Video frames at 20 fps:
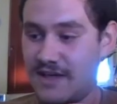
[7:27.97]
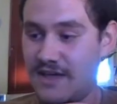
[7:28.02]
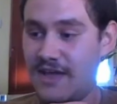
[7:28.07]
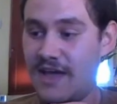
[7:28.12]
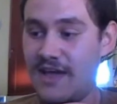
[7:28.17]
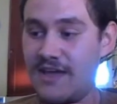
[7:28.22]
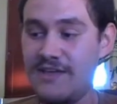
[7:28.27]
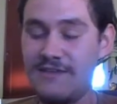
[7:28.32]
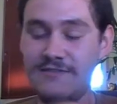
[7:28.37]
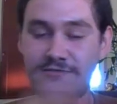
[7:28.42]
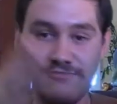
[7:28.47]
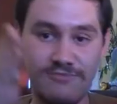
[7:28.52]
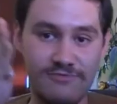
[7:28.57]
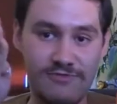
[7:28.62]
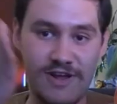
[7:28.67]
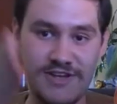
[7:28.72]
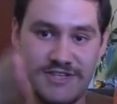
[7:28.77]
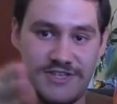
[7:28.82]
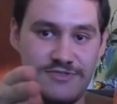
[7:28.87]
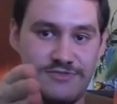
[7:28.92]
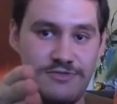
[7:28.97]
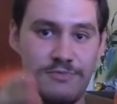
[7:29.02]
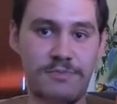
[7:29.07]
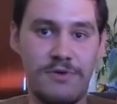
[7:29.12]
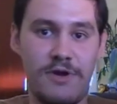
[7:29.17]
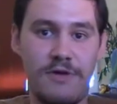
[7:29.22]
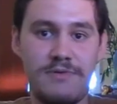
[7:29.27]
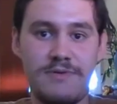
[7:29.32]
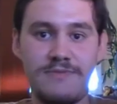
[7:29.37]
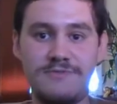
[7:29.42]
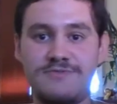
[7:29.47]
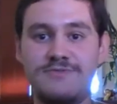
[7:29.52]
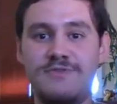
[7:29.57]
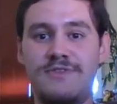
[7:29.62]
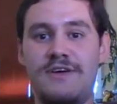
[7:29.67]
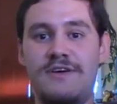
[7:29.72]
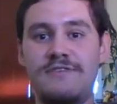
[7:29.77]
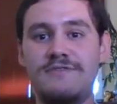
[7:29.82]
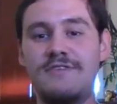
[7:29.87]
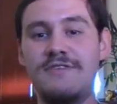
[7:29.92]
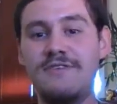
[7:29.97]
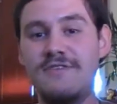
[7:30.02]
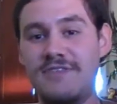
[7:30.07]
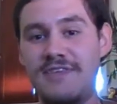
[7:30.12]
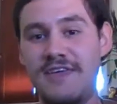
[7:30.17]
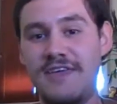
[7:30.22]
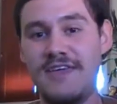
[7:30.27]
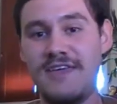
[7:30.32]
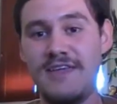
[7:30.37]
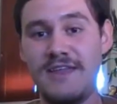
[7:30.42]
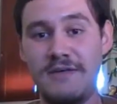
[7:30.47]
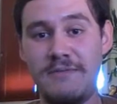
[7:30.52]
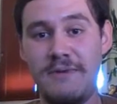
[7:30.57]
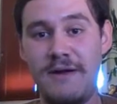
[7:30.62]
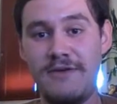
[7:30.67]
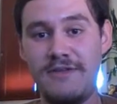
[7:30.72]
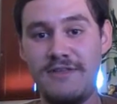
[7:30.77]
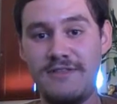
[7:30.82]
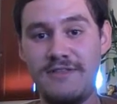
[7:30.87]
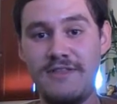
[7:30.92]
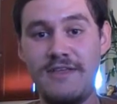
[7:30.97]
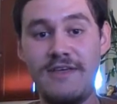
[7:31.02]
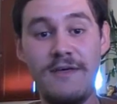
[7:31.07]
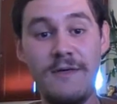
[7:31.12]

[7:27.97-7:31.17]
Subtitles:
I rush into problems without thinking about it.